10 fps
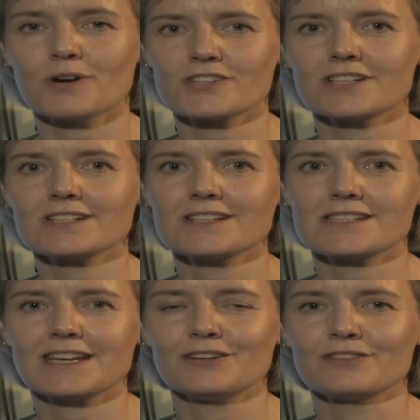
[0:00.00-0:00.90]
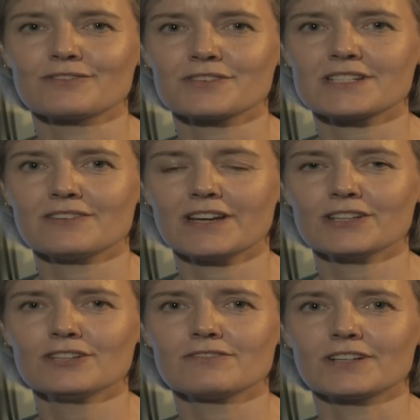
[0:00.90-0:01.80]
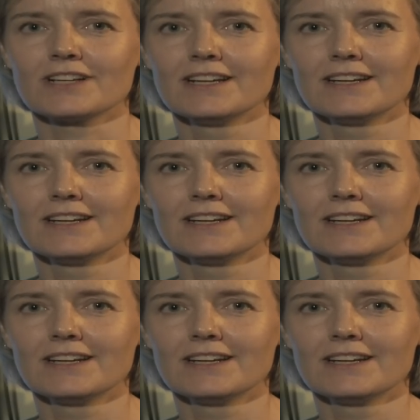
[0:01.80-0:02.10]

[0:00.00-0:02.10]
Washington State University, Vancouver.